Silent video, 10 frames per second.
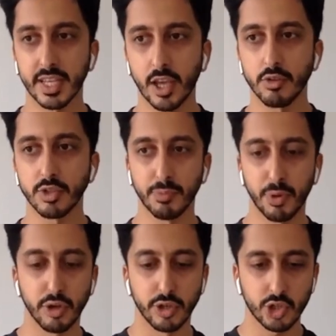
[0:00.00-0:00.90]
They go to
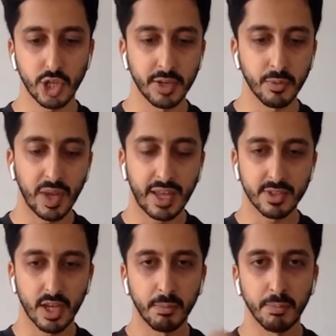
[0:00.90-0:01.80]
push, and we
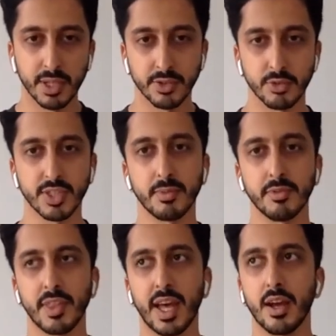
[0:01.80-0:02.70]
have to unbundle some
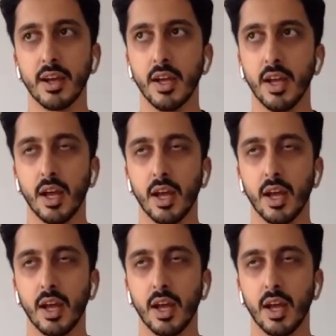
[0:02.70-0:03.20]
of that